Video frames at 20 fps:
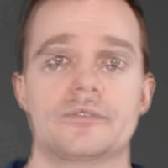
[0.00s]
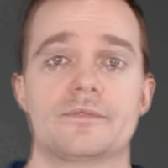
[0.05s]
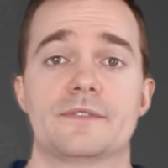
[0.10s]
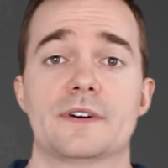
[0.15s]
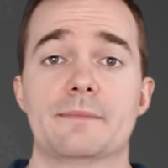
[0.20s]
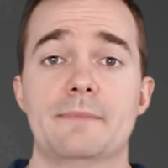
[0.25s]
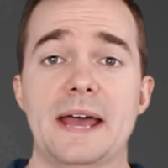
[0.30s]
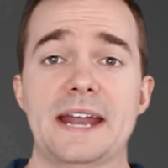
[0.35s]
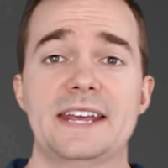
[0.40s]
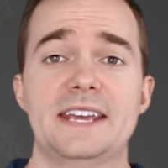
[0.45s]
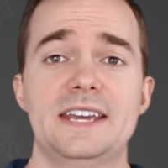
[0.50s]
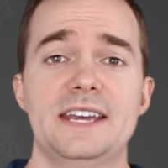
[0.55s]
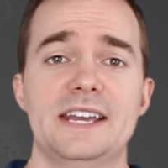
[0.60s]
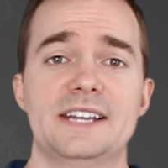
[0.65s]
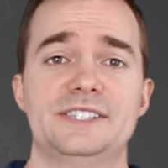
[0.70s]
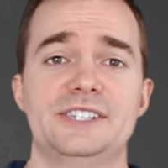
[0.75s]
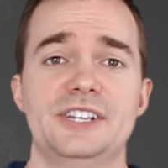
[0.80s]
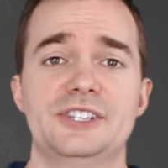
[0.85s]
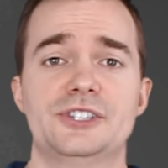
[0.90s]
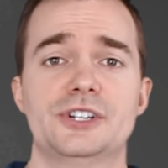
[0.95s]
For many,
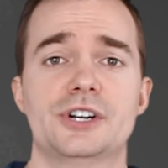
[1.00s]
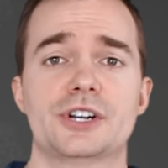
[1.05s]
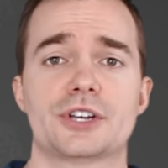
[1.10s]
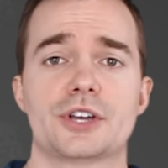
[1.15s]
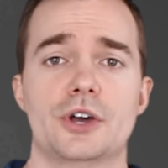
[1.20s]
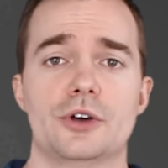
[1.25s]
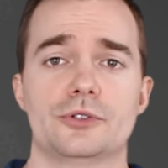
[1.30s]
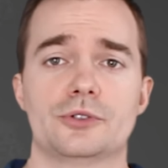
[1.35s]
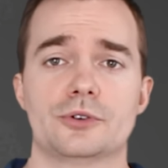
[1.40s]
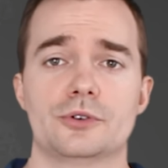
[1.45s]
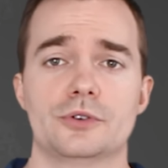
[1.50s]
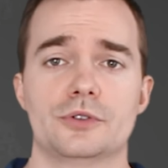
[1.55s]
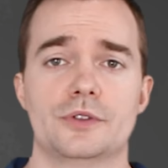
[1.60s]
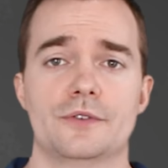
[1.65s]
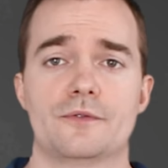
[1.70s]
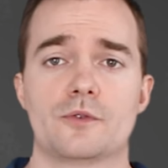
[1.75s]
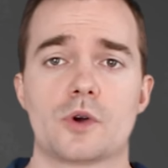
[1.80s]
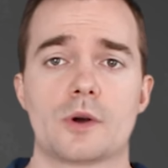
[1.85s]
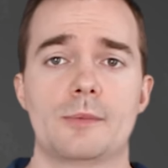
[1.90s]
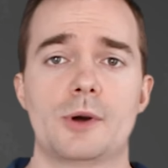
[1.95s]
it's easier to go through the
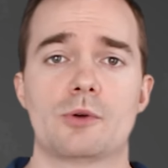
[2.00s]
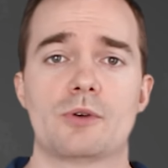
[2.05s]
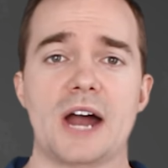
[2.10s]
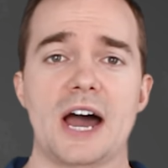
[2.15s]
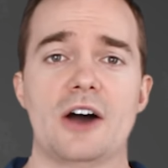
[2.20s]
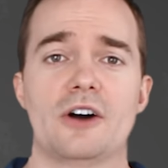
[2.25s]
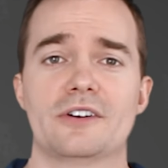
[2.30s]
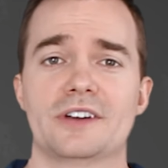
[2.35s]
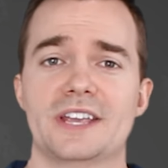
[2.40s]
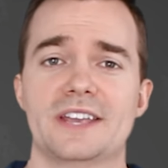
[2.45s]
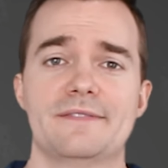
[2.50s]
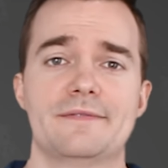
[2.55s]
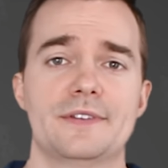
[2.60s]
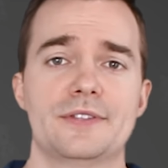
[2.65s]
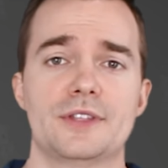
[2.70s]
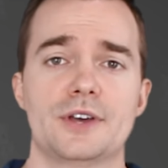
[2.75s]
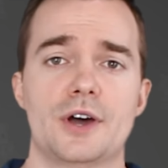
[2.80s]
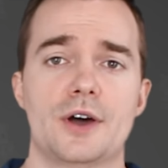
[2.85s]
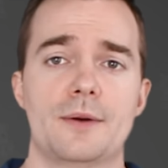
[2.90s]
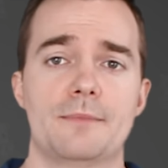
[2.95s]
formal route,
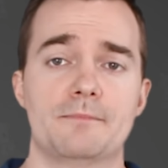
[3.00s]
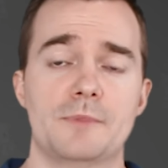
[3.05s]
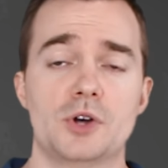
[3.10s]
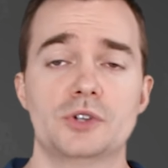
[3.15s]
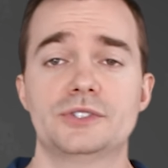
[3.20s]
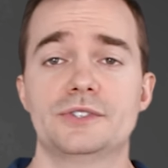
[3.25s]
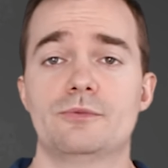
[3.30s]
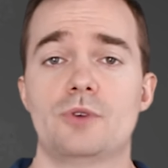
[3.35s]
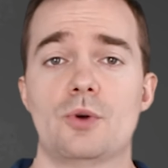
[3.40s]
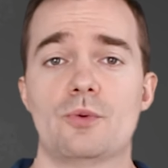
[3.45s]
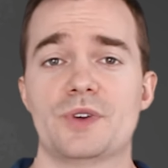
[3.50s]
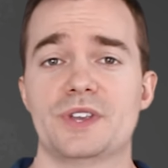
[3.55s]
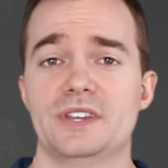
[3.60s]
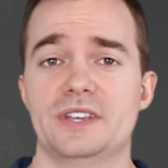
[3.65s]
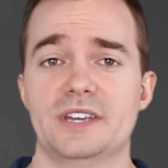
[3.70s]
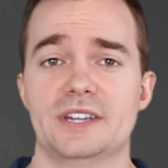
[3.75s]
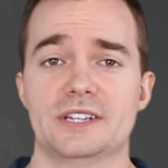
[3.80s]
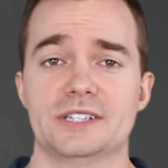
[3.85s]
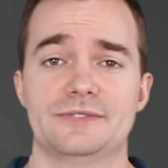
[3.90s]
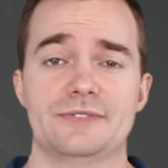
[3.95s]
even though most of what we
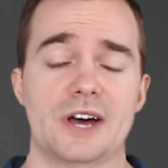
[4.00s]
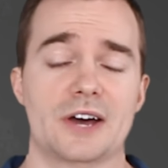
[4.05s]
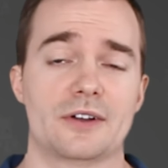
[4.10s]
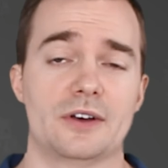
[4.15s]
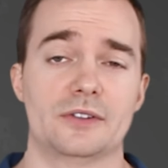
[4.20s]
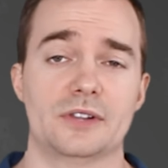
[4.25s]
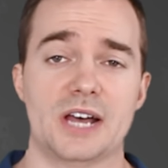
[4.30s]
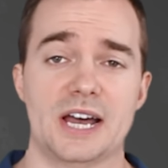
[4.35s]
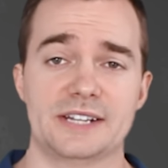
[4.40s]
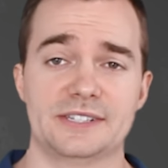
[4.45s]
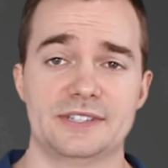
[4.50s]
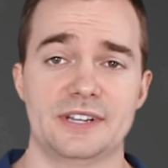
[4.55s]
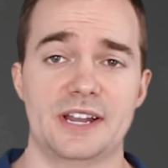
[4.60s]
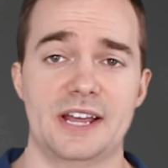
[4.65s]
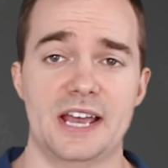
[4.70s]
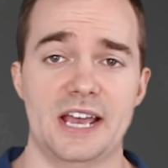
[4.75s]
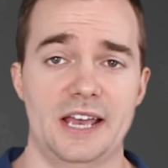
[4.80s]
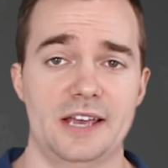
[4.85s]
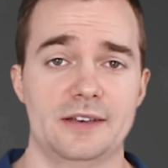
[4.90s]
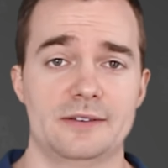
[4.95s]
need is found online
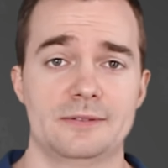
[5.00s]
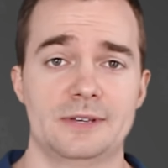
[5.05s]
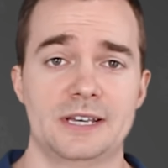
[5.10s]
today.